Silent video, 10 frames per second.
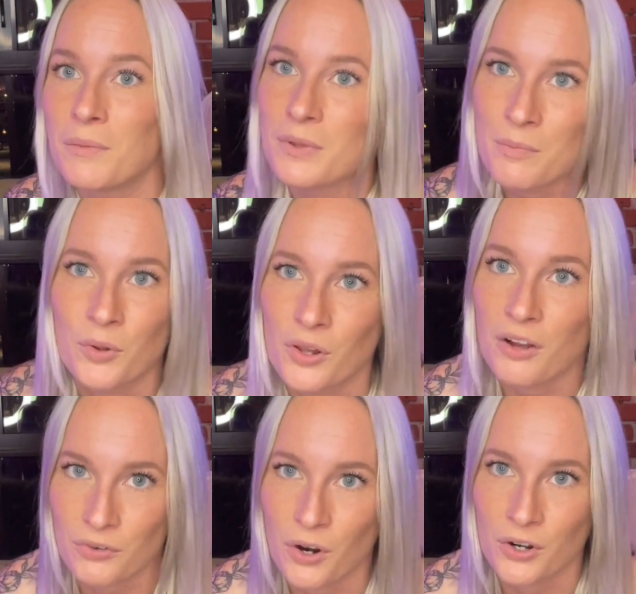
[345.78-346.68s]
people
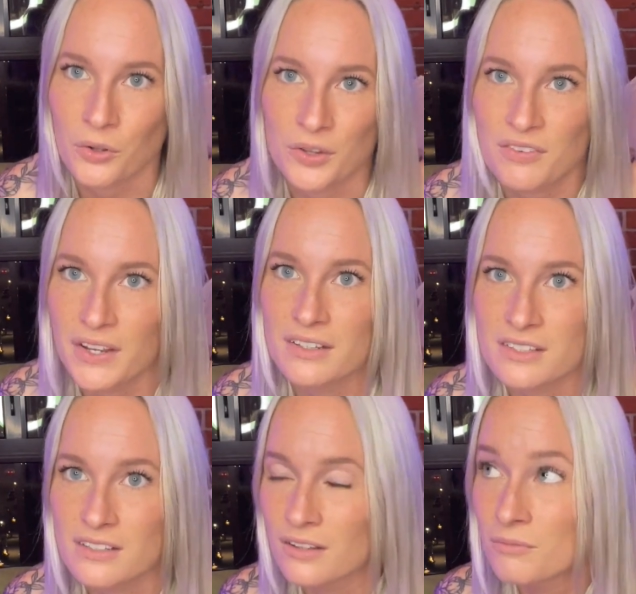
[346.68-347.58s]
offer on
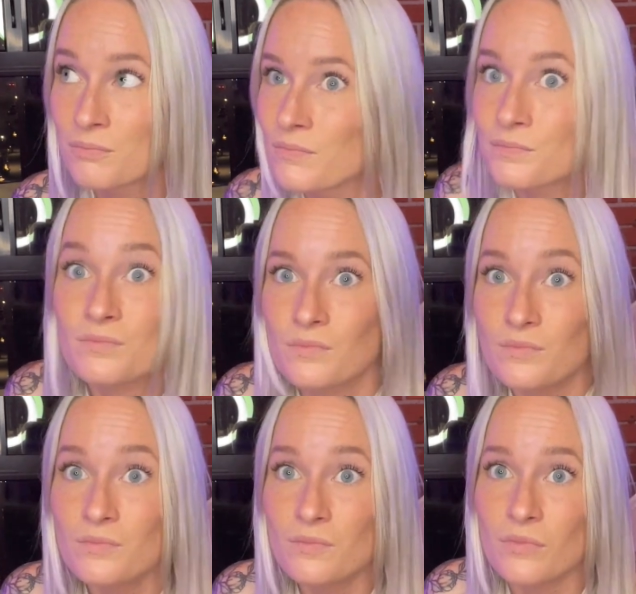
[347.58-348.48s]
OnlyFans
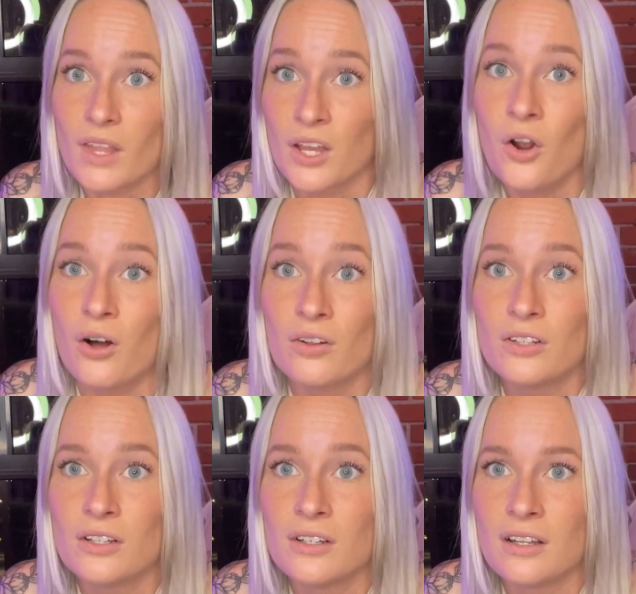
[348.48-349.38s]
at all.
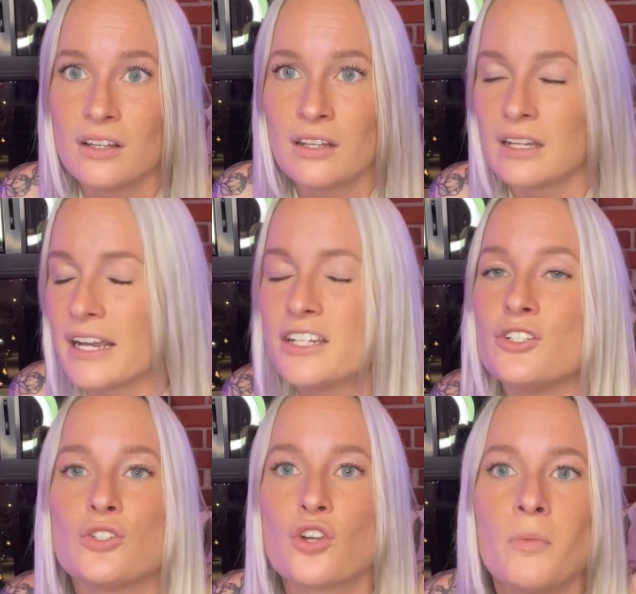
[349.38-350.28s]
I did
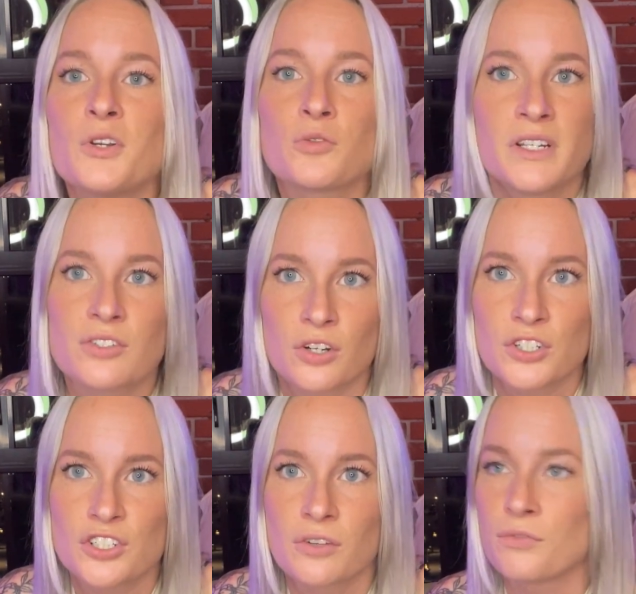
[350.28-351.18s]
so much
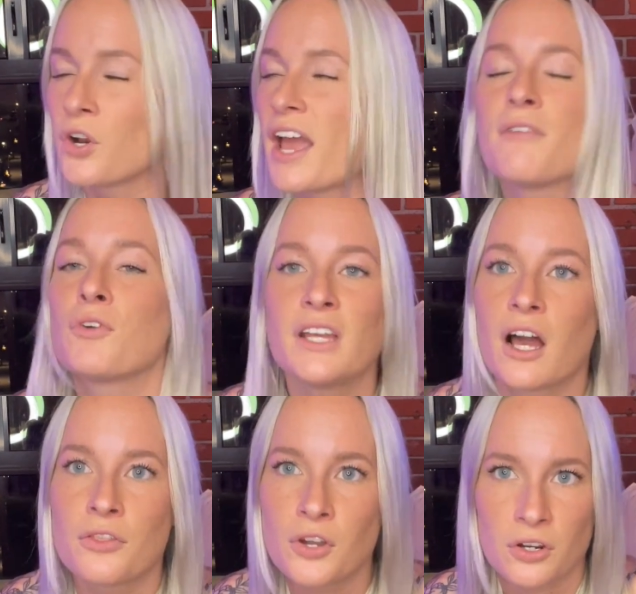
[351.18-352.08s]
research for every
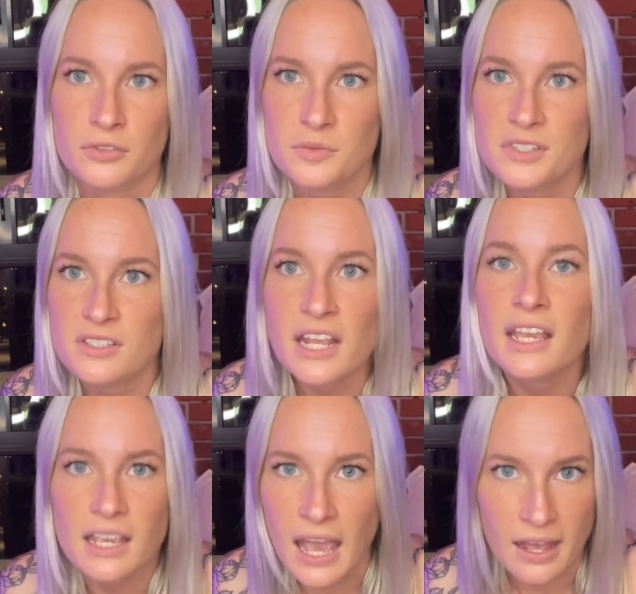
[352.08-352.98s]
other
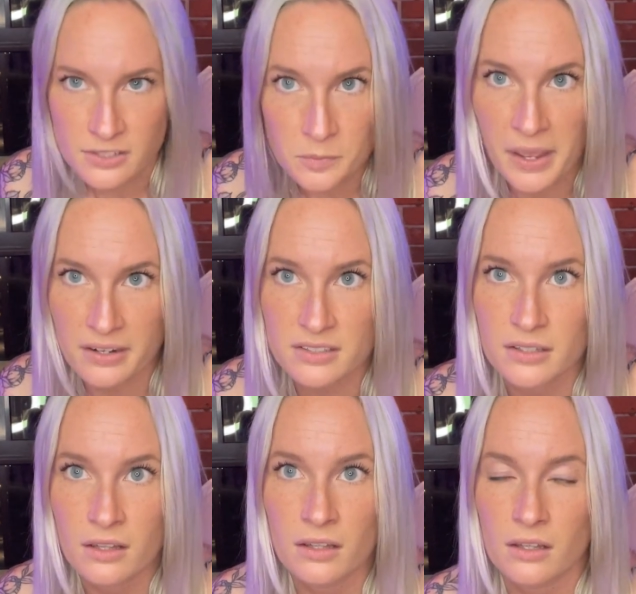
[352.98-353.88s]
stinking aspect
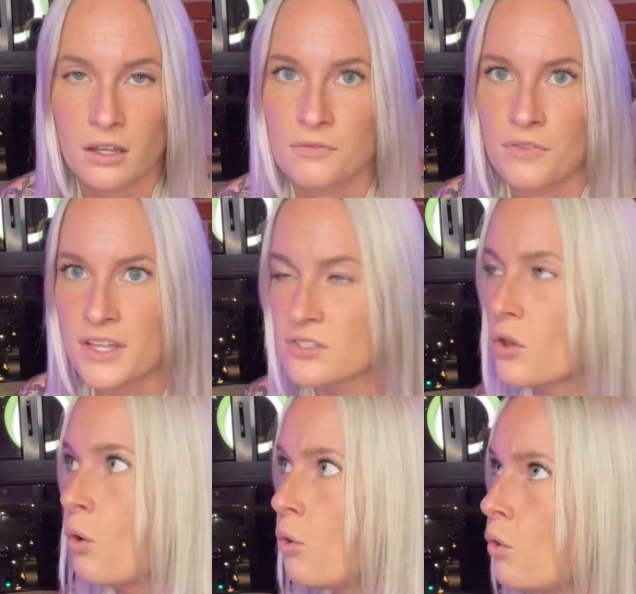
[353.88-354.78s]
of this
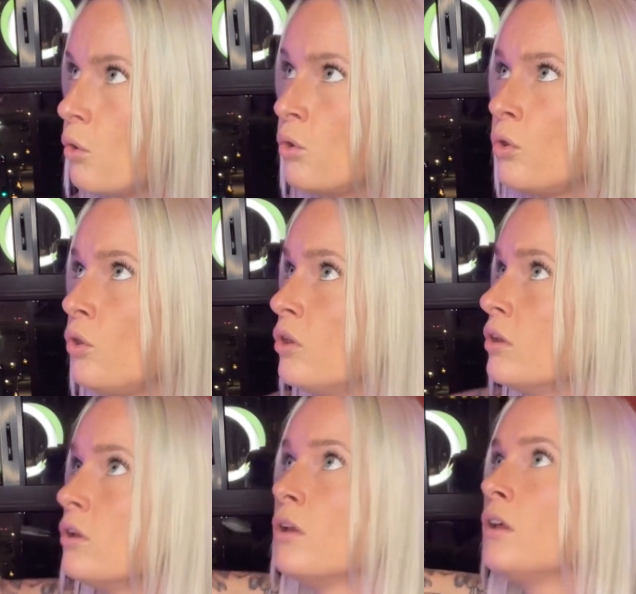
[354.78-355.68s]
whole
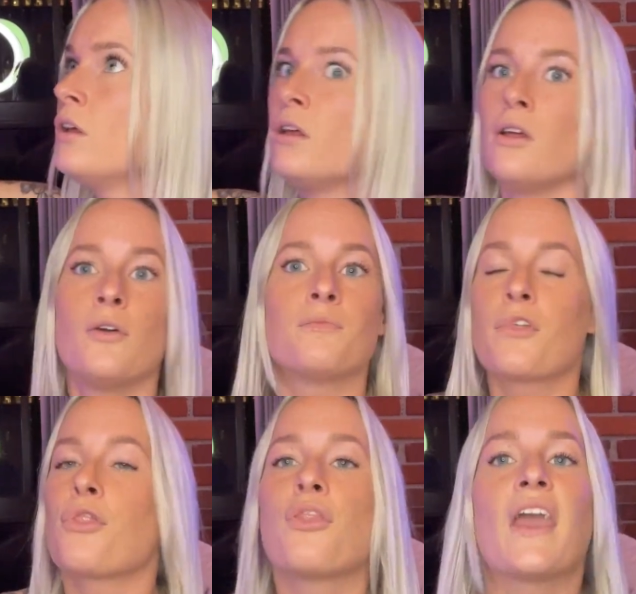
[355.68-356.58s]

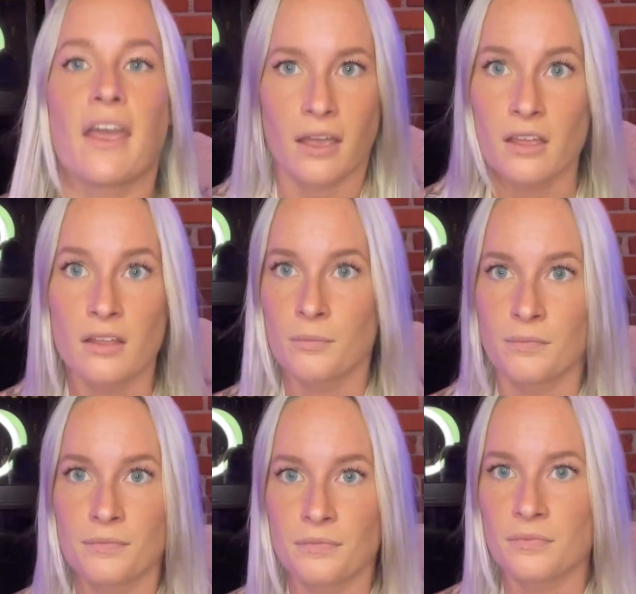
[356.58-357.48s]
thing,
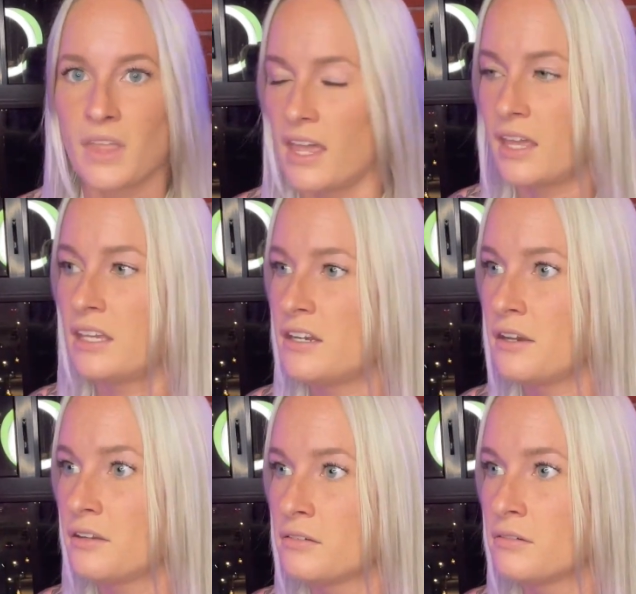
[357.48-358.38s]
and
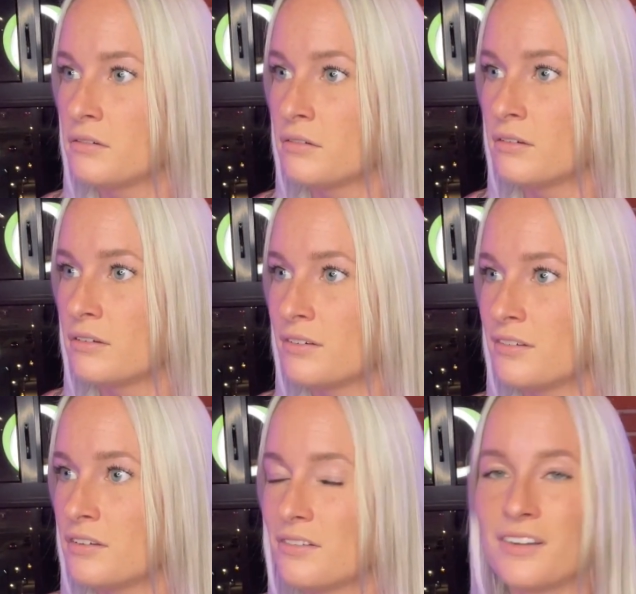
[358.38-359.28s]

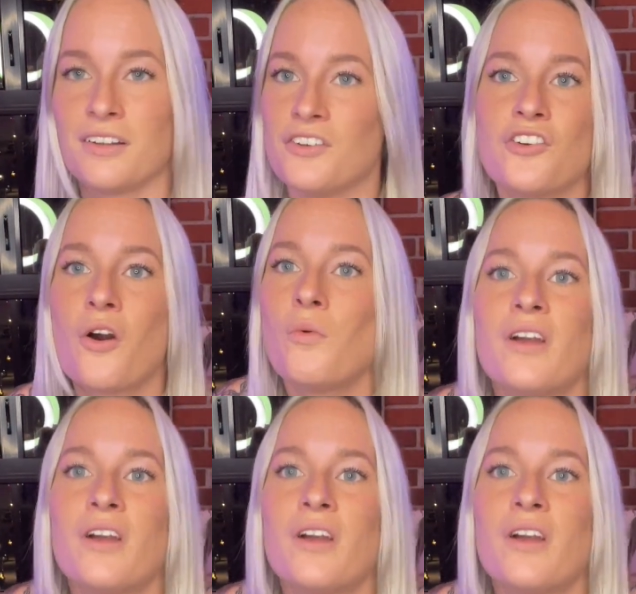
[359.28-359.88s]
no one